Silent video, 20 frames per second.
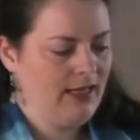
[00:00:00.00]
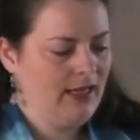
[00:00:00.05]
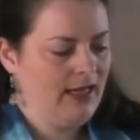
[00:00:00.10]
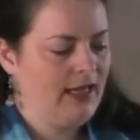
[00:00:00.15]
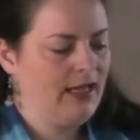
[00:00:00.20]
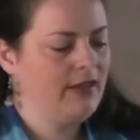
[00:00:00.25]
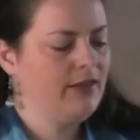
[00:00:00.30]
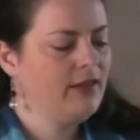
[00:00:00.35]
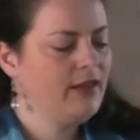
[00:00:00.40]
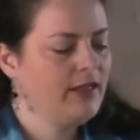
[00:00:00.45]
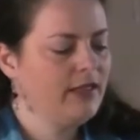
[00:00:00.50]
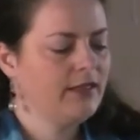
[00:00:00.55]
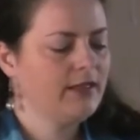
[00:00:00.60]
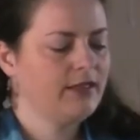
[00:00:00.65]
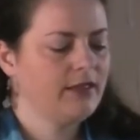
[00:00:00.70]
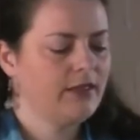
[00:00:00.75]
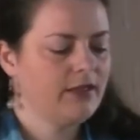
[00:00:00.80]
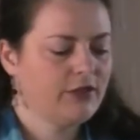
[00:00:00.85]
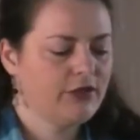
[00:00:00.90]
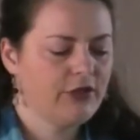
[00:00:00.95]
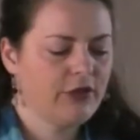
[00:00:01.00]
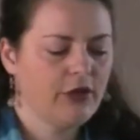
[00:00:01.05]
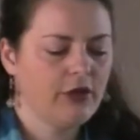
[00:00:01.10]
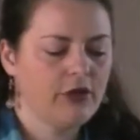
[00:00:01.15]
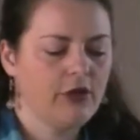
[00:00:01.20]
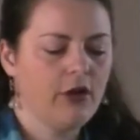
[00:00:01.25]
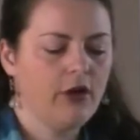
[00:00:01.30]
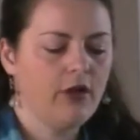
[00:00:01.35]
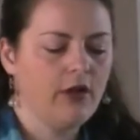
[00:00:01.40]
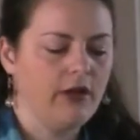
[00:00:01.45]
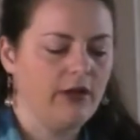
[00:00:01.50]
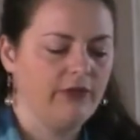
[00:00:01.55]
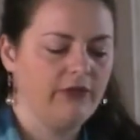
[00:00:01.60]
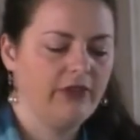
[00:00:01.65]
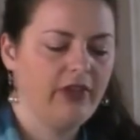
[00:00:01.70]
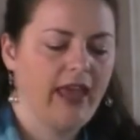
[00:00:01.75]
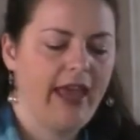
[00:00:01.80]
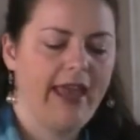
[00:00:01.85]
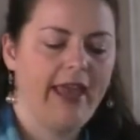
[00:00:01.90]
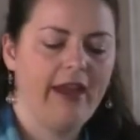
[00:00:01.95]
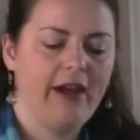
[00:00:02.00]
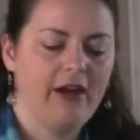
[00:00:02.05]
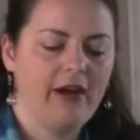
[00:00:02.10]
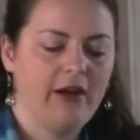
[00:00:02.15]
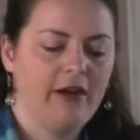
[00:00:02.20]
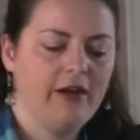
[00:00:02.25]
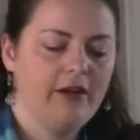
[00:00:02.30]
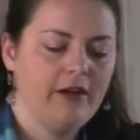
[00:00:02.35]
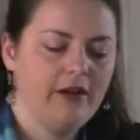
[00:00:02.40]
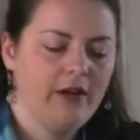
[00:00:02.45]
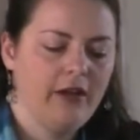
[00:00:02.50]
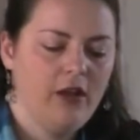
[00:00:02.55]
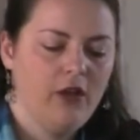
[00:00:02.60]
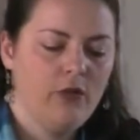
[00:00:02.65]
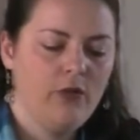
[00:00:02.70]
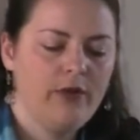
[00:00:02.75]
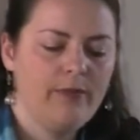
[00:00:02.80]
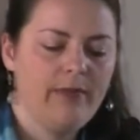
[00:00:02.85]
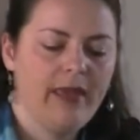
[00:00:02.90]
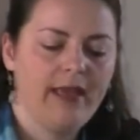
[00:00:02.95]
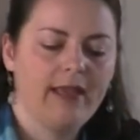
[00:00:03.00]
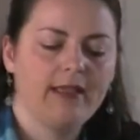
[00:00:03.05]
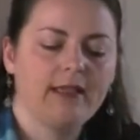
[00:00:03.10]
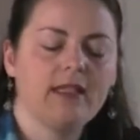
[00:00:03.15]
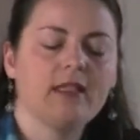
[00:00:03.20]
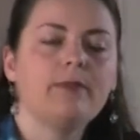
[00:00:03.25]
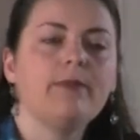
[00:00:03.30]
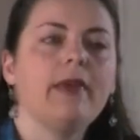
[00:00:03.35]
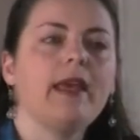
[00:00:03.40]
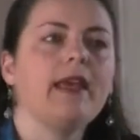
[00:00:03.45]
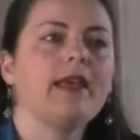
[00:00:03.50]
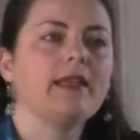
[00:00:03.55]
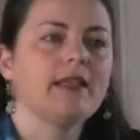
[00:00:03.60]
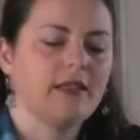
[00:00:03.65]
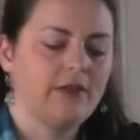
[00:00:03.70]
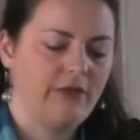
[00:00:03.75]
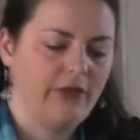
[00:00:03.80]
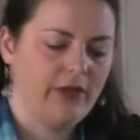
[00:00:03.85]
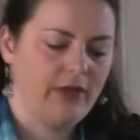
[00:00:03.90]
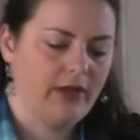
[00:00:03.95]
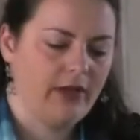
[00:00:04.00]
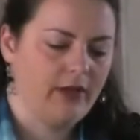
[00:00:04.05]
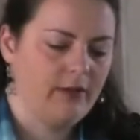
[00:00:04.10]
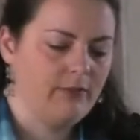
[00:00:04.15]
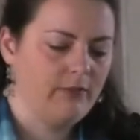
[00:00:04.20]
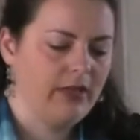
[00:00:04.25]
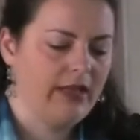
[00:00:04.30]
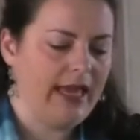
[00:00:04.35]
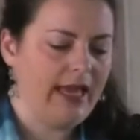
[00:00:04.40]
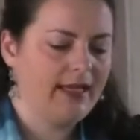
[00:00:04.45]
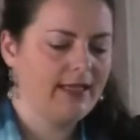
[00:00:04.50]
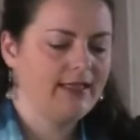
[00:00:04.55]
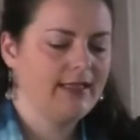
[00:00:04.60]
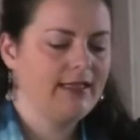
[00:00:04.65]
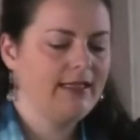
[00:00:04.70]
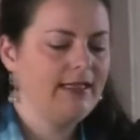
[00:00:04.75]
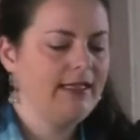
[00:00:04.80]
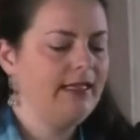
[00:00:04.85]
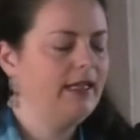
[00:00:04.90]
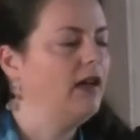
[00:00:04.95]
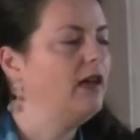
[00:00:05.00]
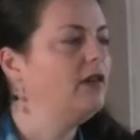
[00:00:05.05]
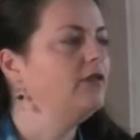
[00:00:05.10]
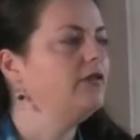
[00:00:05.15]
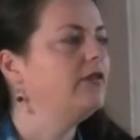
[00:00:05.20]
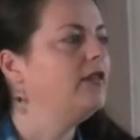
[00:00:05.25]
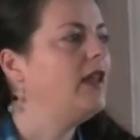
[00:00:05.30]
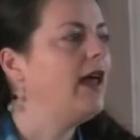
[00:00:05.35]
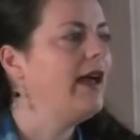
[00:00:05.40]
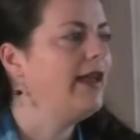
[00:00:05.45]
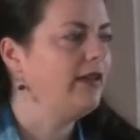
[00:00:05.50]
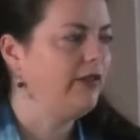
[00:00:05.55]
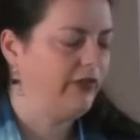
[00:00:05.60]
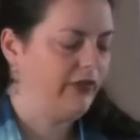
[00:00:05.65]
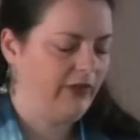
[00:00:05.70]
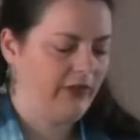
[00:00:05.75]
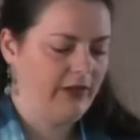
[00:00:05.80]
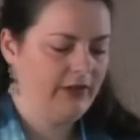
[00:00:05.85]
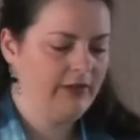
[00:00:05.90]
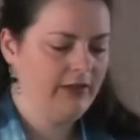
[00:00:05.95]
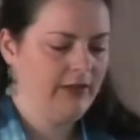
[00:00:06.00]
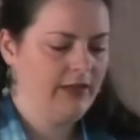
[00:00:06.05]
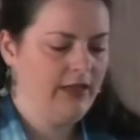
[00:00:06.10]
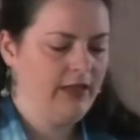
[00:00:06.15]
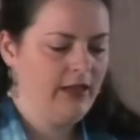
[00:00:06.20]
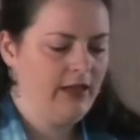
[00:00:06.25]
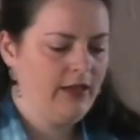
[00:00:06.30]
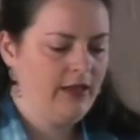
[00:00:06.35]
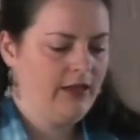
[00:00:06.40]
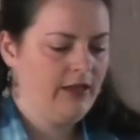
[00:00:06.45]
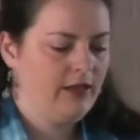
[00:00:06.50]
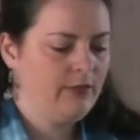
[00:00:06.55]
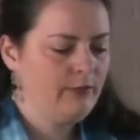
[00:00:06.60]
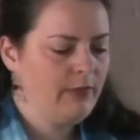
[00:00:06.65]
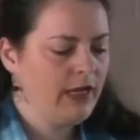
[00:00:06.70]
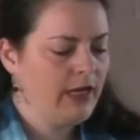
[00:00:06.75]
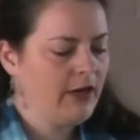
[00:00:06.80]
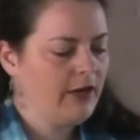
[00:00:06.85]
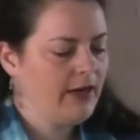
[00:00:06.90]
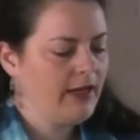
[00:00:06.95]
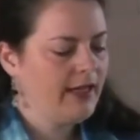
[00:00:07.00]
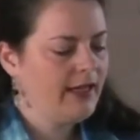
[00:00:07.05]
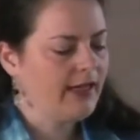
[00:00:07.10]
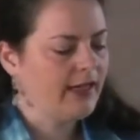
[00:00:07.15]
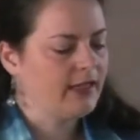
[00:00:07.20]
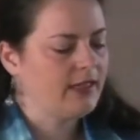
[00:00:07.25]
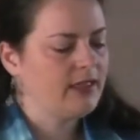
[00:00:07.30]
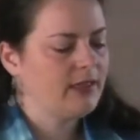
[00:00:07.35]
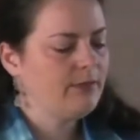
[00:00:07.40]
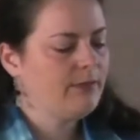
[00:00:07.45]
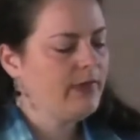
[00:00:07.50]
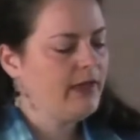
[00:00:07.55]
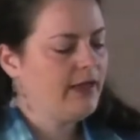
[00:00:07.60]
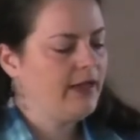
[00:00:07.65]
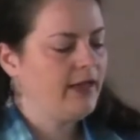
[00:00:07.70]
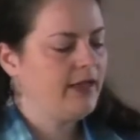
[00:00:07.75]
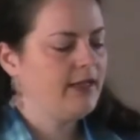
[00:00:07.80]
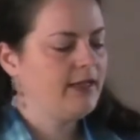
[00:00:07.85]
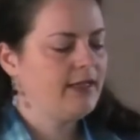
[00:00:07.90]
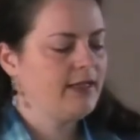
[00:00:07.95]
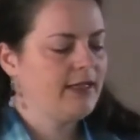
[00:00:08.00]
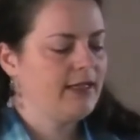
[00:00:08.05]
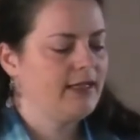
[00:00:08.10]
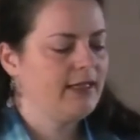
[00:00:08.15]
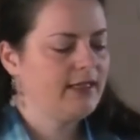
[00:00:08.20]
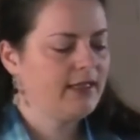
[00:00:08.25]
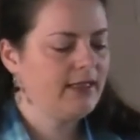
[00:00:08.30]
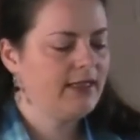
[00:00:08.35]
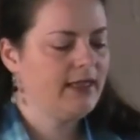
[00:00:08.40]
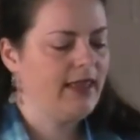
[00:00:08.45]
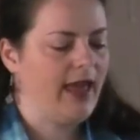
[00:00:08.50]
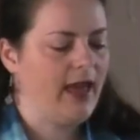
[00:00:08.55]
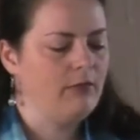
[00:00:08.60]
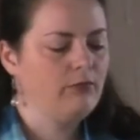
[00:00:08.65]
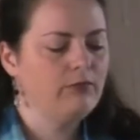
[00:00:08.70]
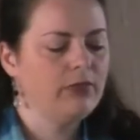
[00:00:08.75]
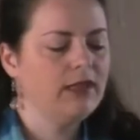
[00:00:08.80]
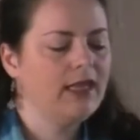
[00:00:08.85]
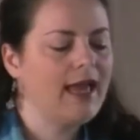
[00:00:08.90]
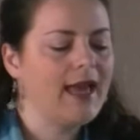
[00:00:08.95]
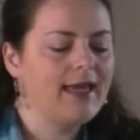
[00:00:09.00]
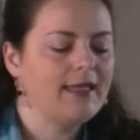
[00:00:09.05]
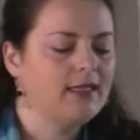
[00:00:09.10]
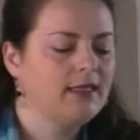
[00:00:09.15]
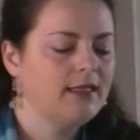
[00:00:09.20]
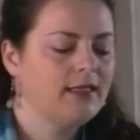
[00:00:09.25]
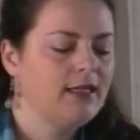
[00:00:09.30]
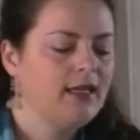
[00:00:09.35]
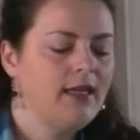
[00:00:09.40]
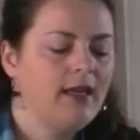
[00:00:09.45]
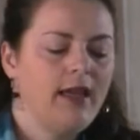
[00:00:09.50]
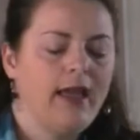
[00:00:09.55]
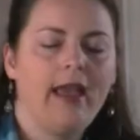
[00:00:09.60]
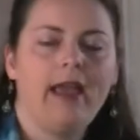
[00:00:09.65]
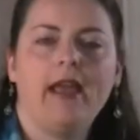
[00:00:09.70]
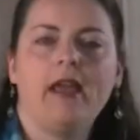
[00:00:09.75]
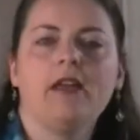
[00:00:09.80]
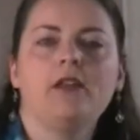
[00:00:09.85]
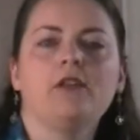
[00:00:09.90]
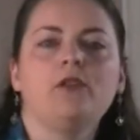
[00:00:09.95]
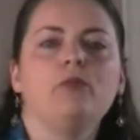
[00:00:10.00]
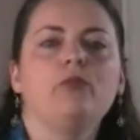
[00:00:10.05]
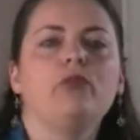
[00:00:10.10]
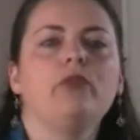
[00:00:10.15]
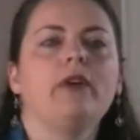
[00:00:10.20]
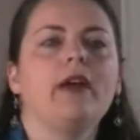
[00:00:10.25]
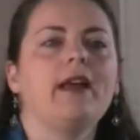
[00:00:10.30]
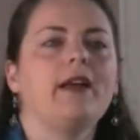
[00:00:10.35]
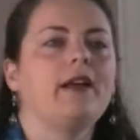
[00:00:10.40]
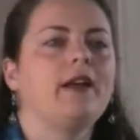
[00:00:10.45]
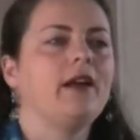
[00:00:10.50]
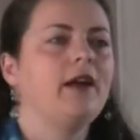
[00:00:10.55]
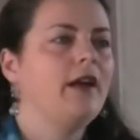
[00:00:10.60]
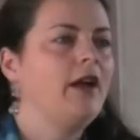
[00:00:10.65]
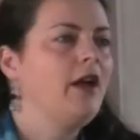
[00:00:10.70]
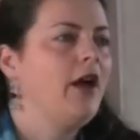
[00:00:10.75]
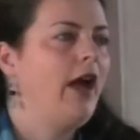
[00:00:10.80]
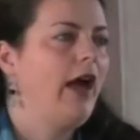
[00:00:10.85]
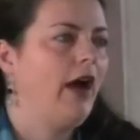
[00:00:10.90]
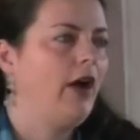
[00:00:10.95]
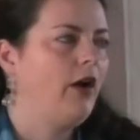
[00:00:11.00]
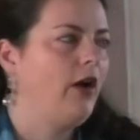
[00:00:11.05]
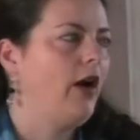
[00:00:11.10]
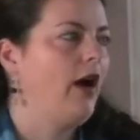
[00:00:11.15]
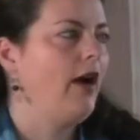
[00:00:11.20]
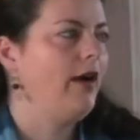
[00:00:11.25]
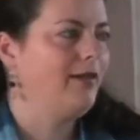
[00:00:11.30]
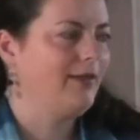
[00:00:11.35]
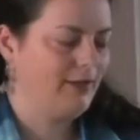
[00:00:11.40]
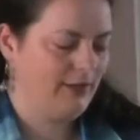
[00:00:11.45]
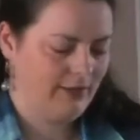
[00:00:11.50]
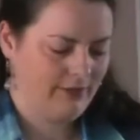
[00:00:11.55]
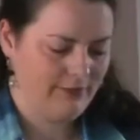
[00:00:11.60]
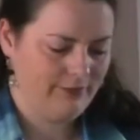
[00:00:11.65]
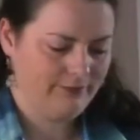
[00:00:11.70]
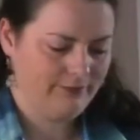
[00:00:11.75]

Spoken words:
In this circle of care, we make space for the complexity of life, the myriad experiences that bless and break our hearts.